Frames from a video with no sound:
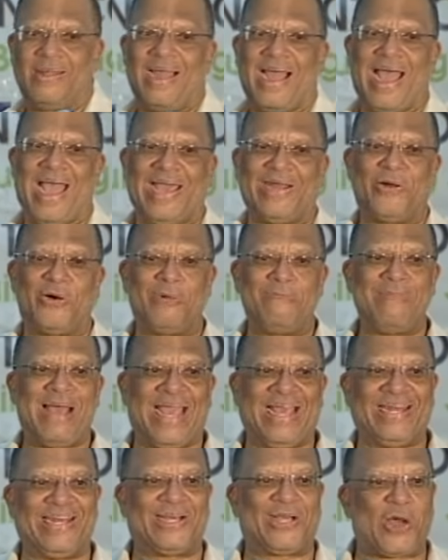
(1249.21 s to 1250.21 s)
I don't
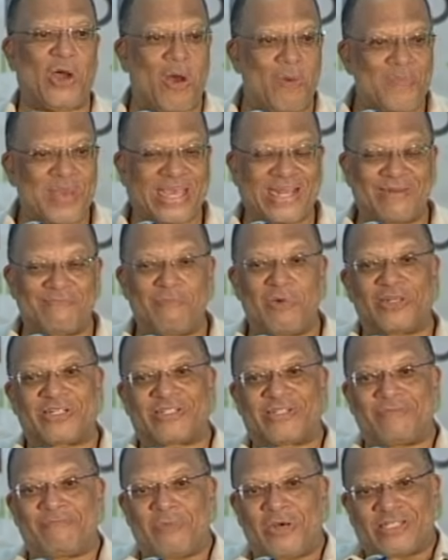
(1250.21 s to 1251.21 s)
mind the comment,
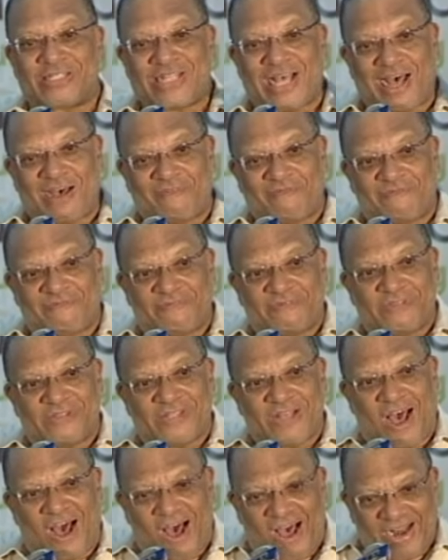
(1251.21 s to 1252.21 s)
but you must have
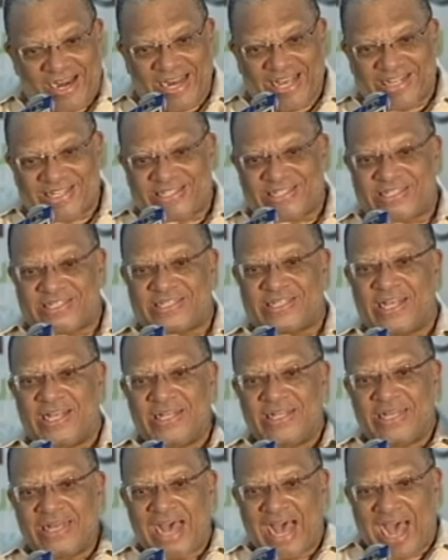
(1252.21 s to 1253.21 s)
honest,
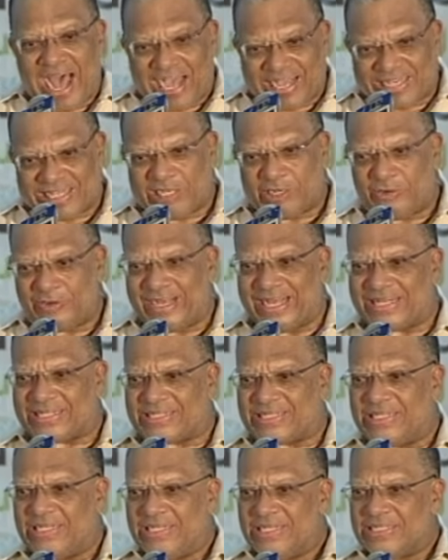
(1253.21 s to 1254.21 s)

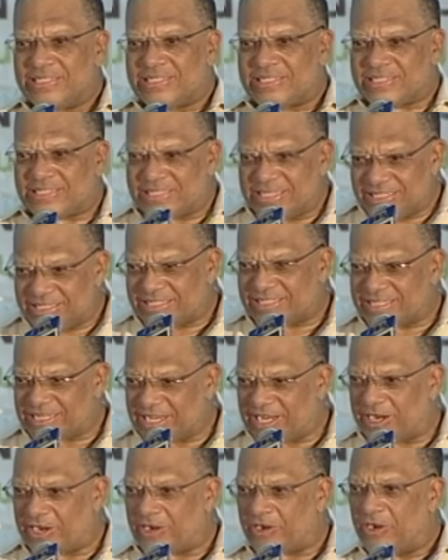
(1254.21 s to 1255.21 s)
accurate,
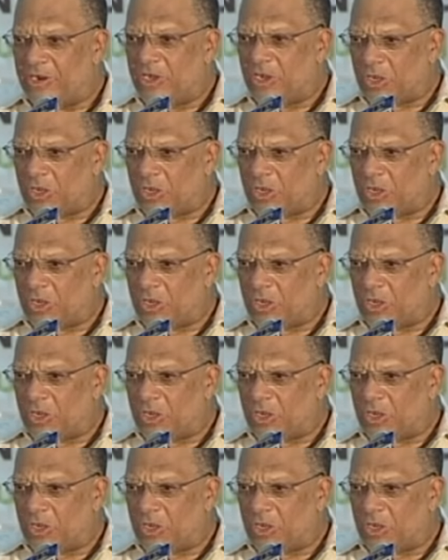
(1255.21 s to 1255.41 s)
sincere